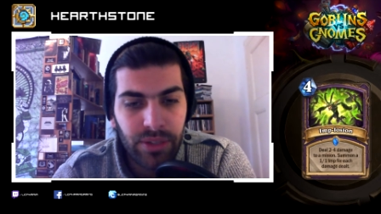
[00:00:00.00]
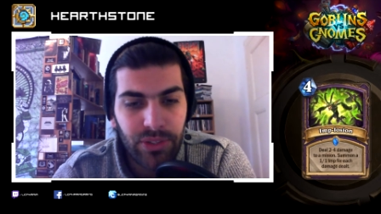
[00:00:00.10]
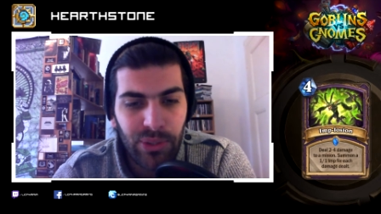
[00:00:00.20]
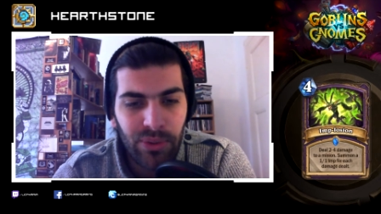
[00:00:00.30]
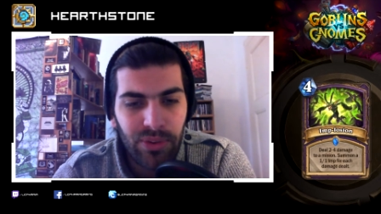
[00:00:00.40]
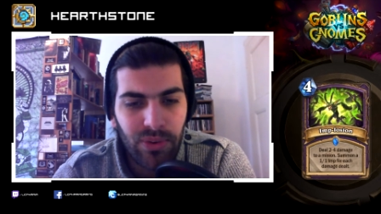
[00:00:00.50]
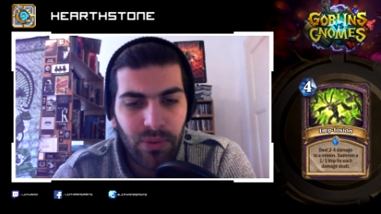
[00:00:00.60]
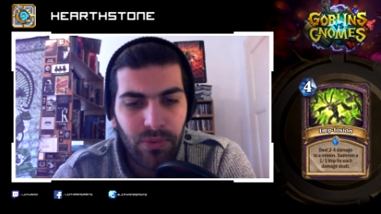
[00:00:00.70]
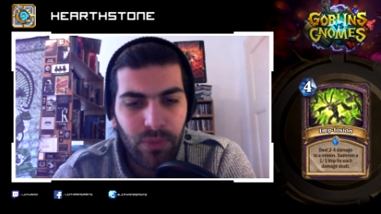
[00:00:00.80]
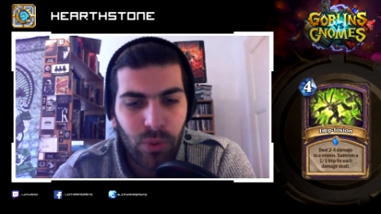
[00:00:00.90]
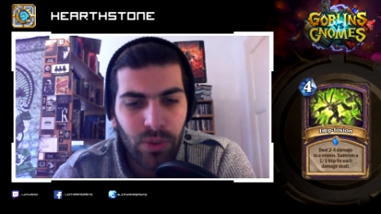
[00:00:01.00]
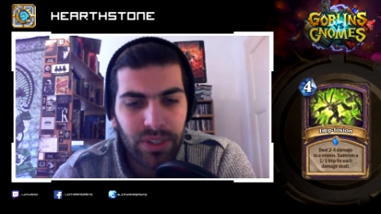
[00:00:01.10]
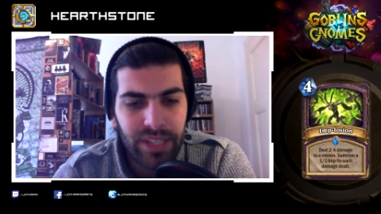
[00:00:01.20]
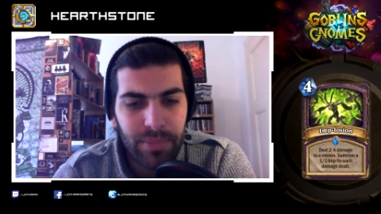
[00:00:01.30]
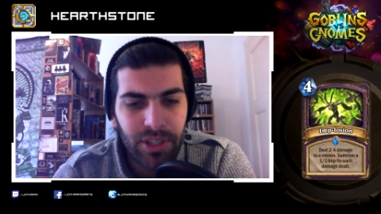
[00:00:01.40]
2 to 4
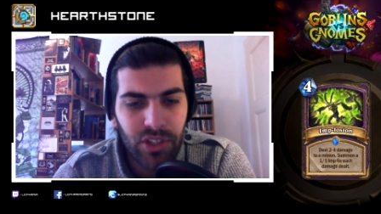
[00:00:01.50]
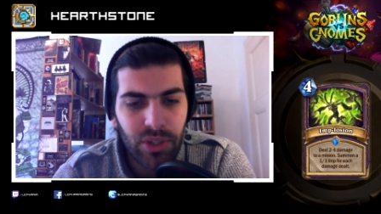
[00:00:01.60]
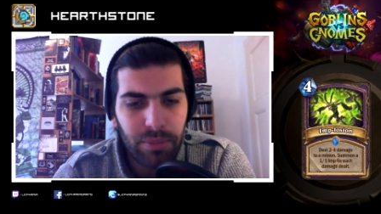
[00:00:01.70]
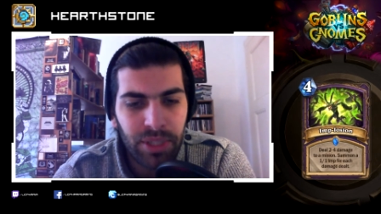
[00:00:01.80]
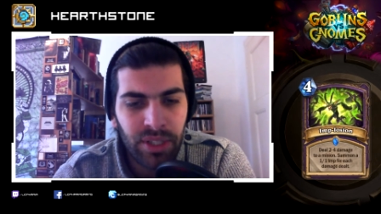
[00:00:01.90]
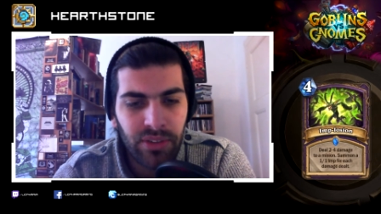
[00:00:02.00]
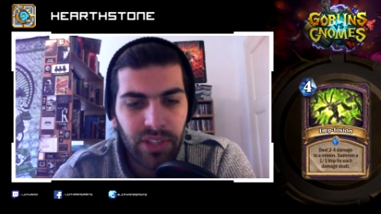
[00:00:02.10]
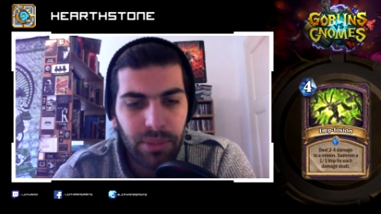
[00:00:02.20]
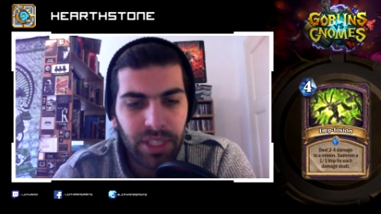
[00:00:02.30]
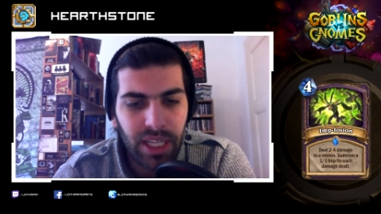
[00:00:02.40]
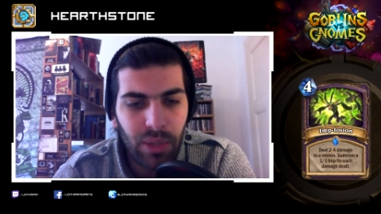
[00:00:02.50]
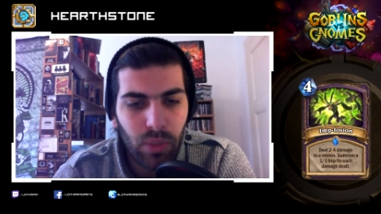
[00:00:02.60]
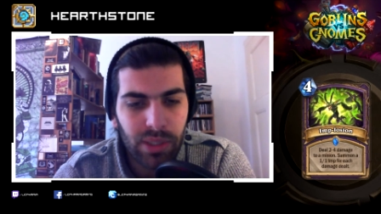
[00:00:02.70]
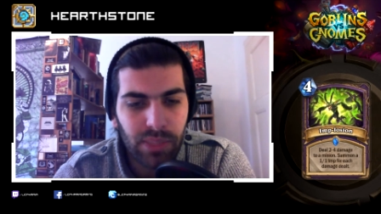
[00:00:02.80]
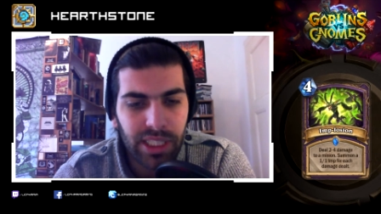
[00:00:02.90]
damage to a minion, summon a
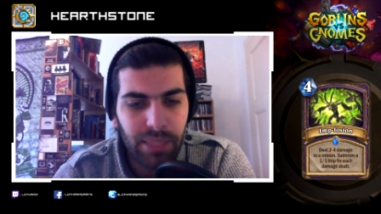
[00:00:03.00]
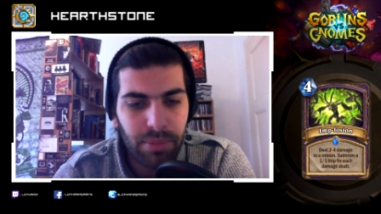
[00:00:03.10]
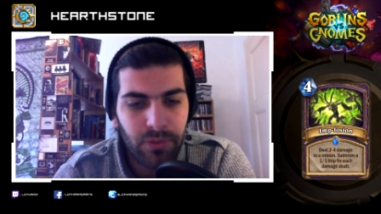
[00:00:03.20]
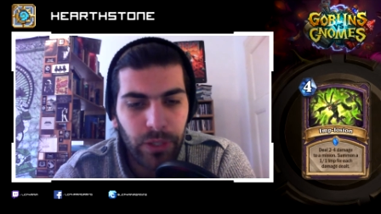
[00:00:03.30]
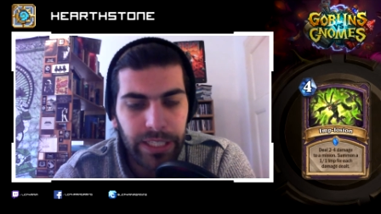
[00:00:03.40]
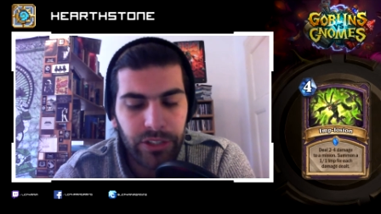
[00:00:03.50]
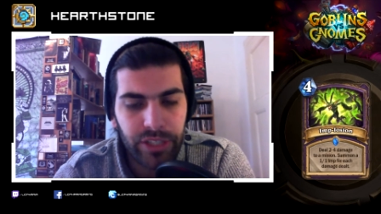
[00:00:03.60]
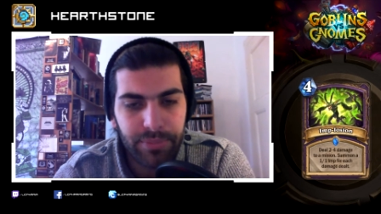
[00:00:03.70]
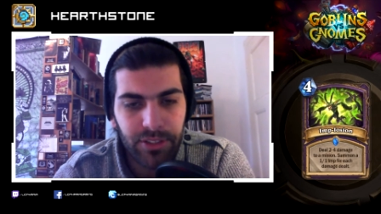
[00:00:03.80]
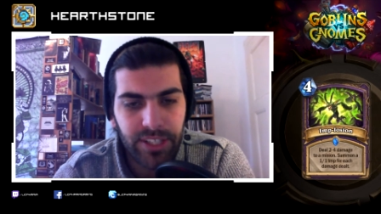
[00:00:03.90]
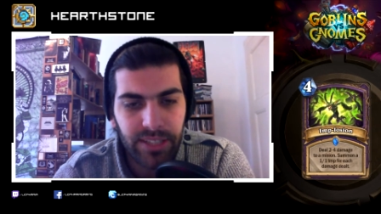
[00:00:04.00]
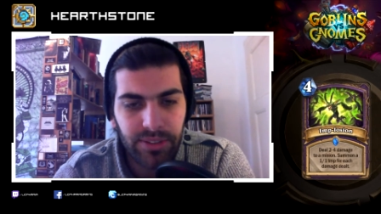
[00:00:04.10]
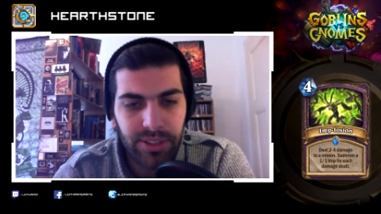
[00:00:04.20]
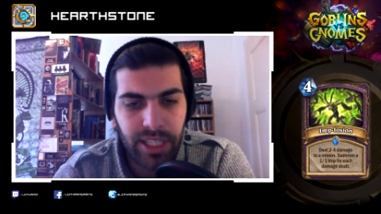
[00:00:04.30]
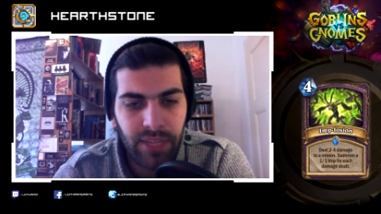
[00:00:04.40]
1/1 imp for each damage
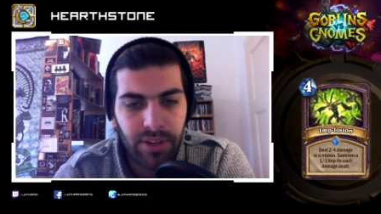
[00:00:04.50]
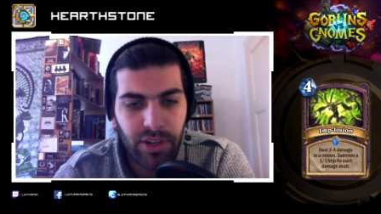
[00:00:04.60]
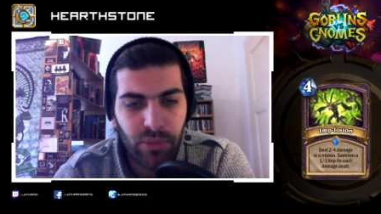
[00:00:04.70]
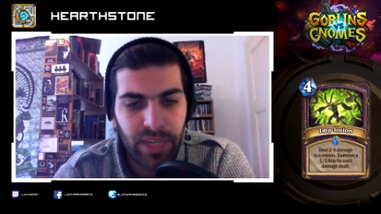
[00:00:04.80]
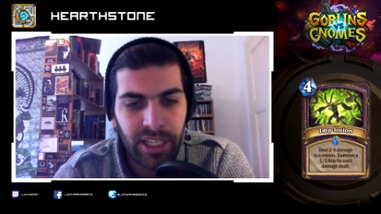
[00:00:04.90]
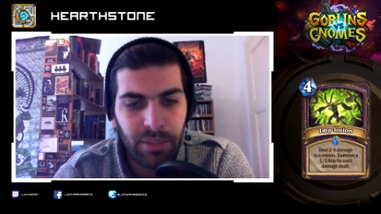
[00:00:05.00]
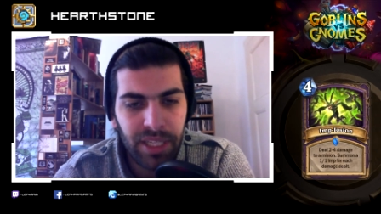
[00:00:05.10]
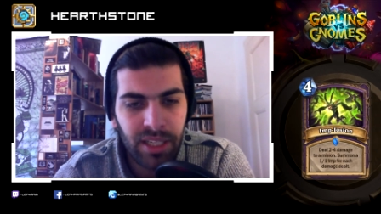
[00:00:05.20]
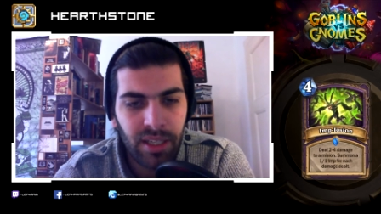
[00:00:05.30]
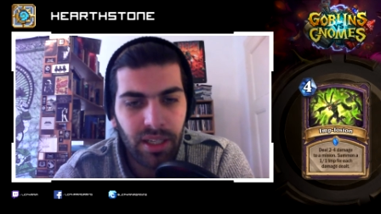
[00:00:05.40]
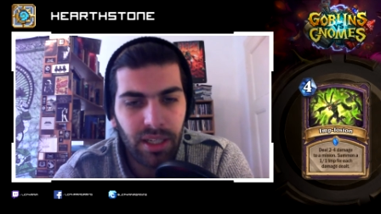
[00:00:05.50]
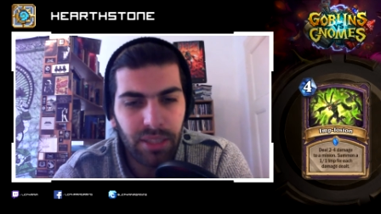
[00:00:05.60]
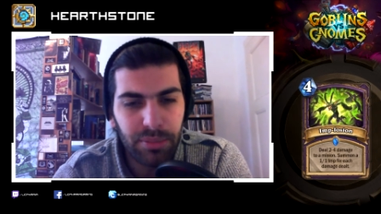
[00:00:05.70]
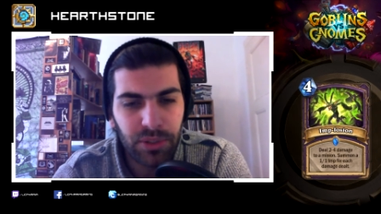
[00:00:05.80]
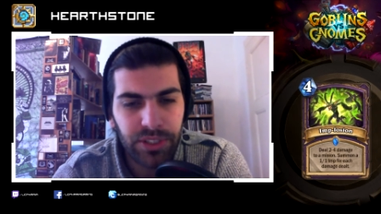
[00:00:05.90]
dealt. Okay, very randomy,
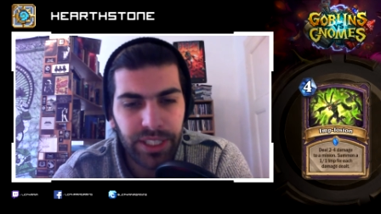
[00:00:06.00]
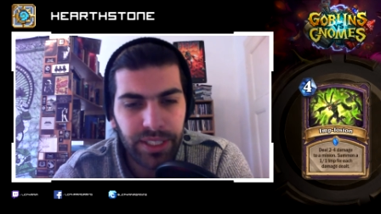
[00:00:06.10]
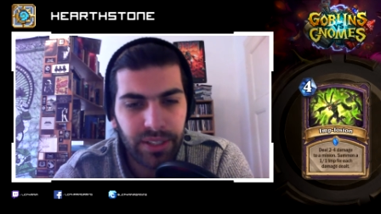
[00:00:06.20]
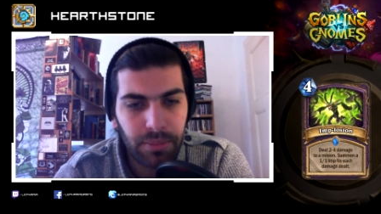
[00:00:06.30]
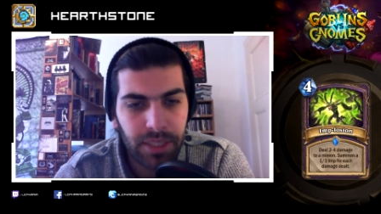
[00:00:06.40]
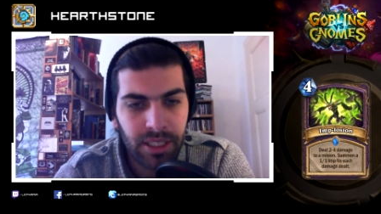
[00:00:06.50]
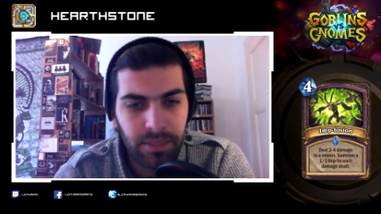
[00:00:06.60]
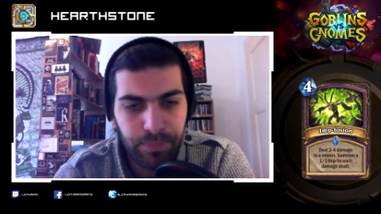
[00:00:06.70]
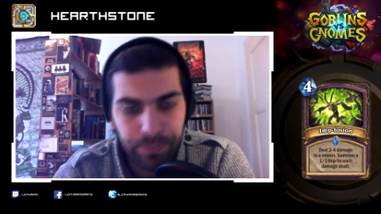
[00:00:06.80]
bullshitty type card.